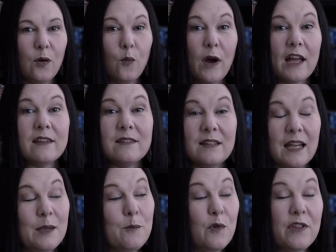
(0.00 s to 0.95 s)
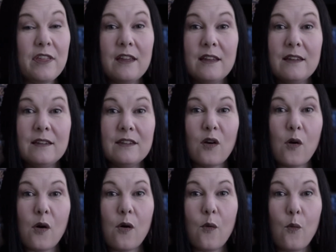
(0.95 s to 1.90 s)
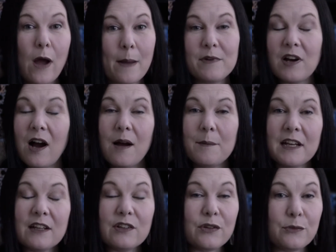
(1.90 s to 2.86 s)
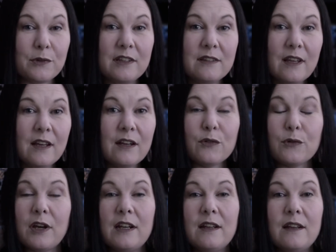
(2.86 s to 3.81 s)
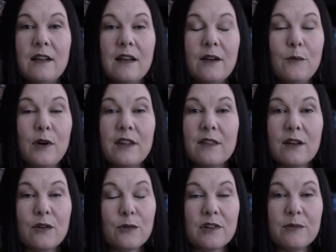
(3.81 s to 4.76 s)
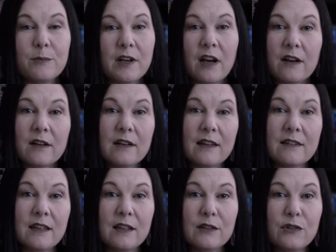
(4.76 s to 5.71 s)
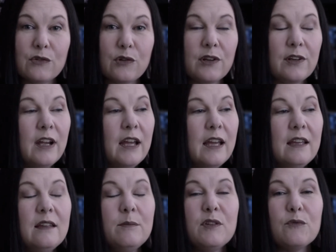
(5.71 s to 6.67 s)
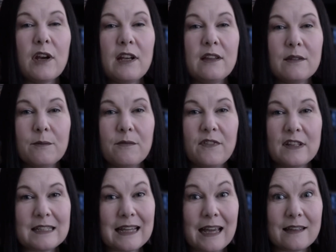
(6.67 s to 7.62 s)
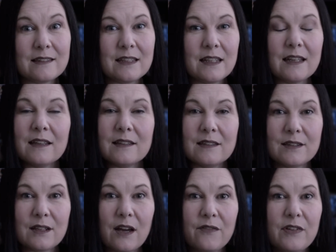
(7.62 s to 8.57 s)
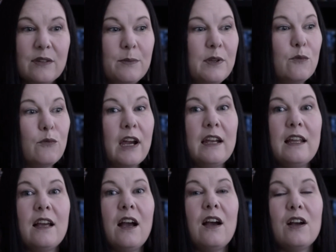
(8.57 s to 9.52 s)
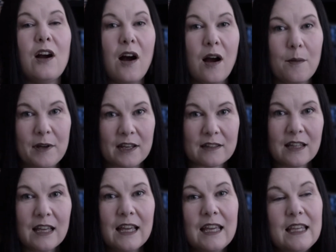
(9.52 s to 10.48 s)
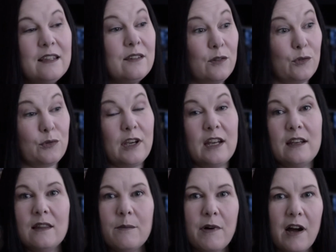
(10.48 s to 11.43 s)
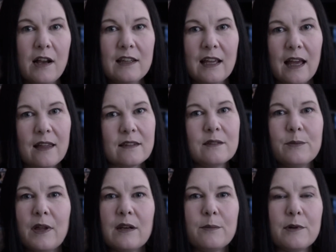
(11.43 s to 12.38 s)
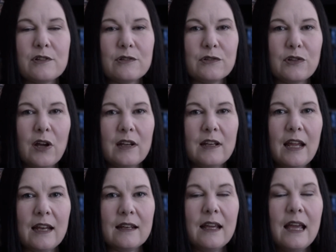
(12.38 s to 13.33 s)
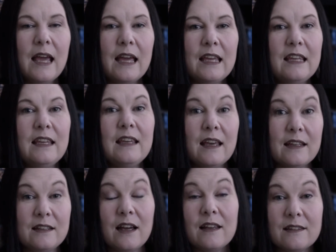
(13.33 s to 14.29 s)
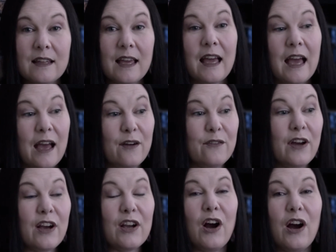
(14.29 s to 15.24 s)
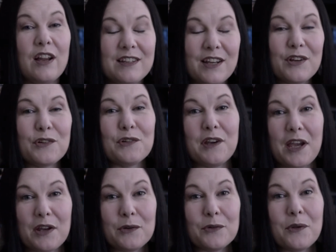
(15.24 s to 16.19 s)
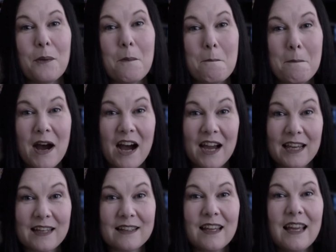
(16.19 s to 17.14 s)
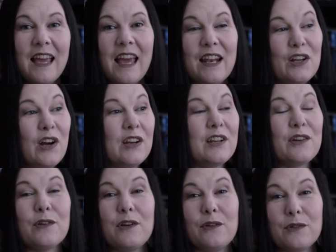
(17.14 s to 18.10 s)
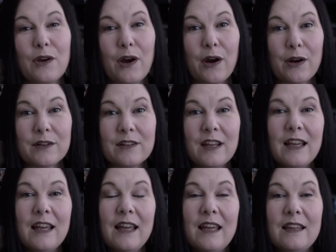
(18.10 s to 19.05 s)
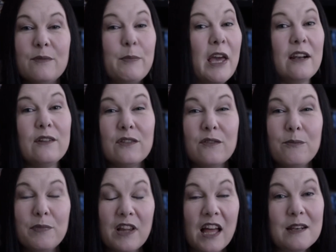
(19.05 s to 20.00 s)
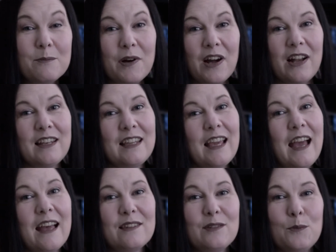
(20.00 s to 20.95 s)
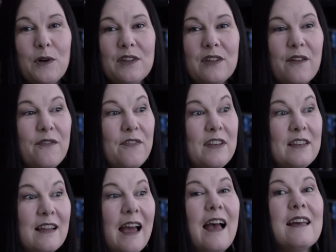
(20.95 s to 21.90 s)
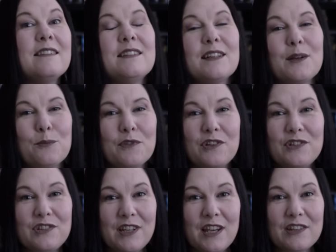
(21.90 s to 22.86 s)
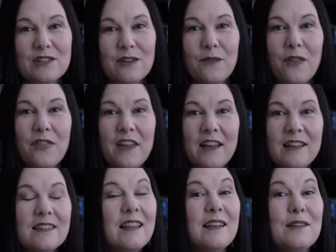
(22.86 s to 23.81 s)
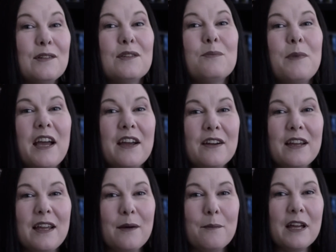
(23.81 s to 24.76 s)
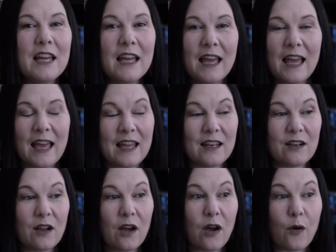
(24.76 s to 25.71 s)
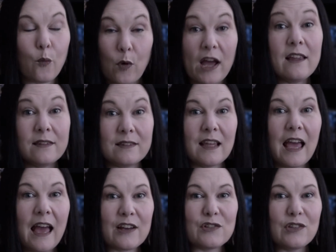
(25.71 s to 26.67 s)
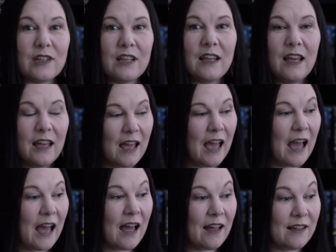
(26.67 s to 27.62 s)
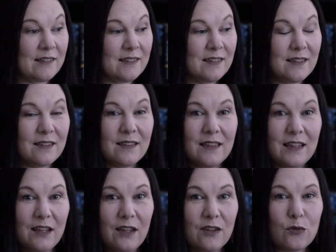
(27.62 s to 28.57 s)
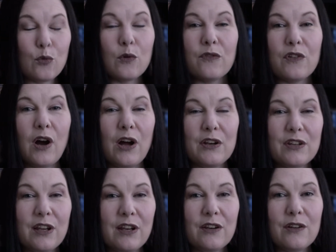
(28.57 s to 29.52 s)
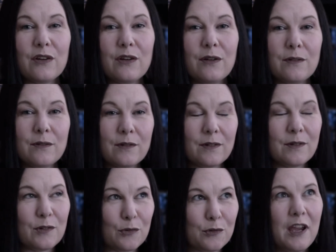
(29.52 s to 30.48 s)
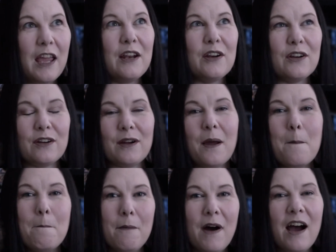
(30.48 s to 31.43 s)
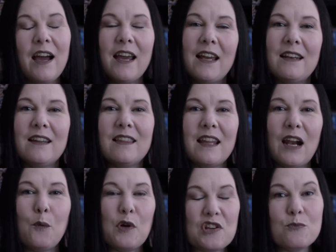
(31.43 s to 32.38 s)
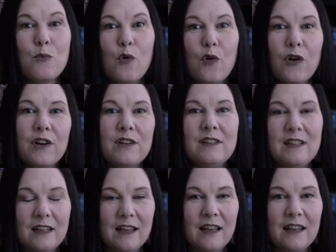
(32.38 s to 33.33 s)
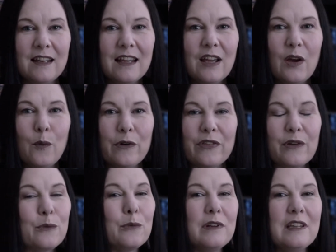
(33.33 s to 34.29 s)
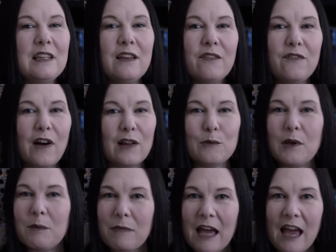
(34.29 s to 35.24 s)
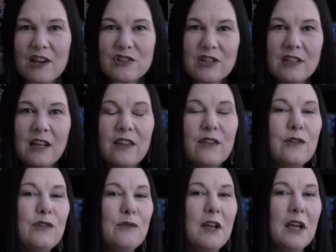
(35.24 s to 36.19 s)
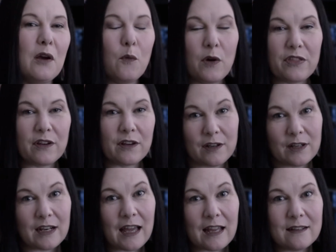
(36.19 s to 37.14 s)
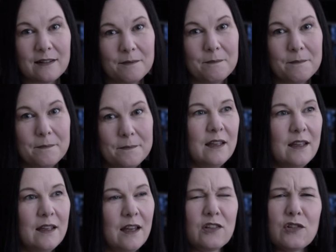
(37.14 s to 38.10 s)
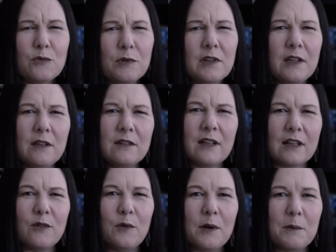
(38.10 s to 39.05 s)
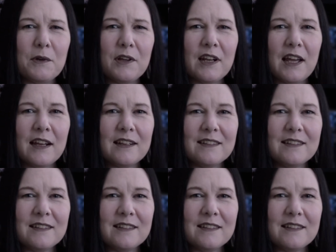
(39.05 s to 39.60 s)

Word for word: Wes Knipe, with his webcomic Theresa, created with Chris Bagarin as the illustrator. He's been writing some fantastic stuff. He's been writing comics. He's created the podcast, splatterpictures.net. He does have a content creator's mind and a content creator's heart. His Panels of Blood podcast was a fantastic appreciation of the things that inspire him. And uh, Wes actually has the sort of content creator mind that I wish more did, where they're really following passion and they're doing what they're good at. I should really stick to what I'm good at.